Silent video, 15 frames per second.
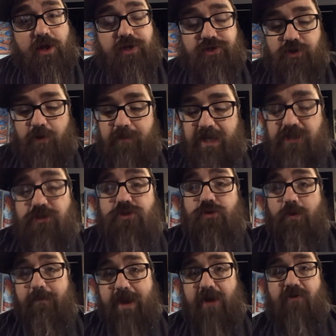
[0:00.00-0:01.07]
So it makes you do
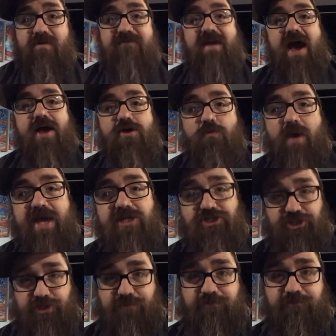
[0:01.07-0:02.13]
a better
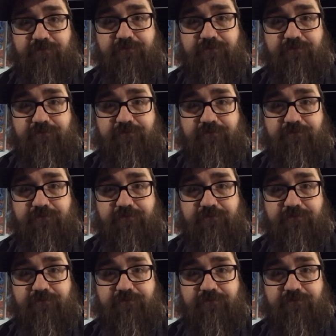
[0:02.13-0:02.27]
evaluation